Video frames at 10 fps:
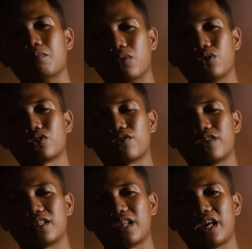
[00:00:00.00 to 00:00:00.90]
Most of
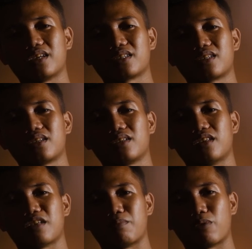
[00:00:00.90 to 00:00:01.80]
the things
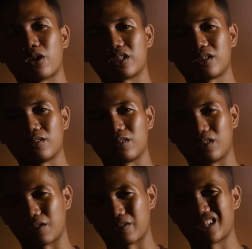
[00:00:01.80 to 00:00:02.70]
that brought
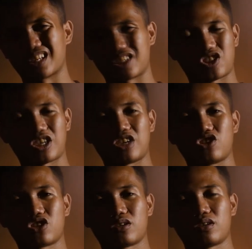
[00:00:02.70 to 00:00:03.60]
the greatest
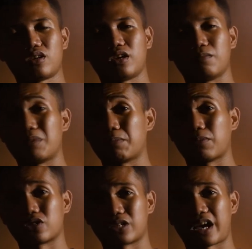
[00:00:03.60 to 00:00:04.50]
change in
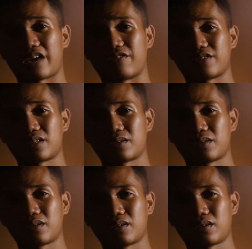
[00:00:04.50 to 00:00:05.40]
people's lives
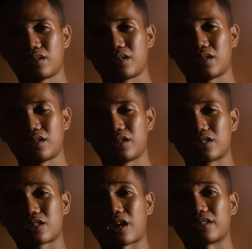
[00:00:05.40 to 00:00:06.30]

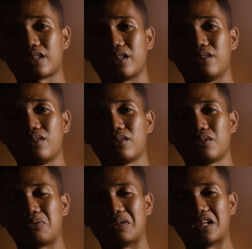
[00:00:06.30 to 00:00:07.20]
started
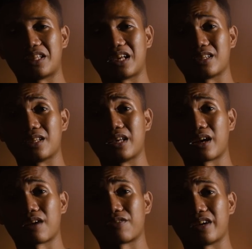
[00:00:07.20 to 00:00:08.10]
with the things that they
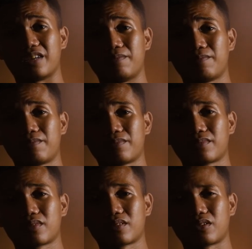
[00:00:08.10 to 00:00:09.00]
are afraid.
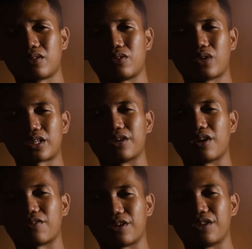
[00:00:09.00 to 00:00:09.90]
What are you
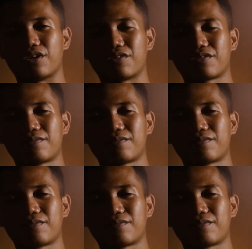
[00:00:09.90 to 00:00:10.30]
afraid of?